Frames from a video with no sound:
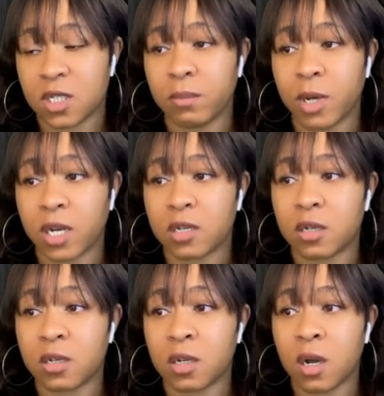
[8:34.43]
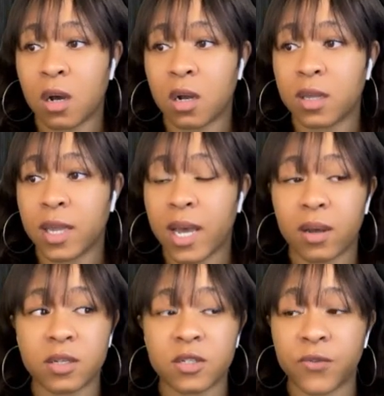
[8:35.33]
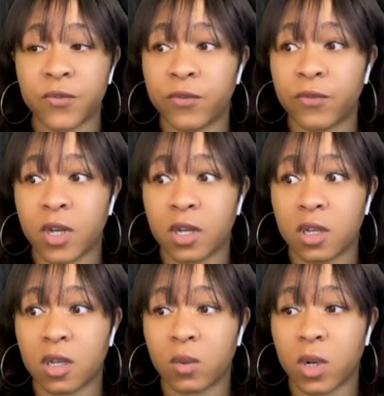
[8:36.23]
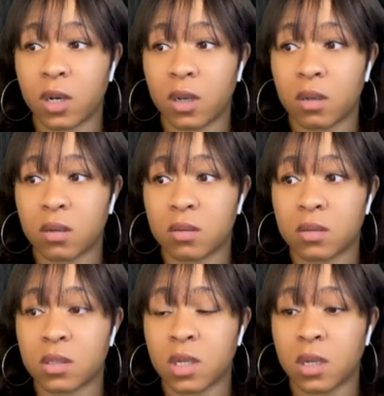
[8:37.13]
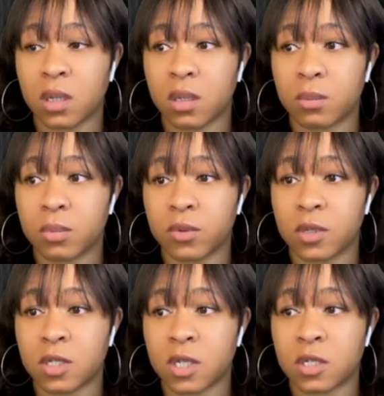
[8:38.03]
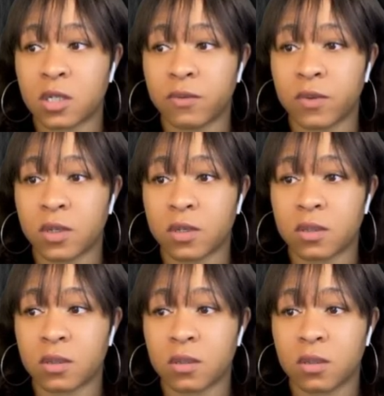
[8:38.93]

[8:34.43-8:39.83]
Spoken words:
Somebody's car loud as fuck right now. Shut up. Get that shit fixed.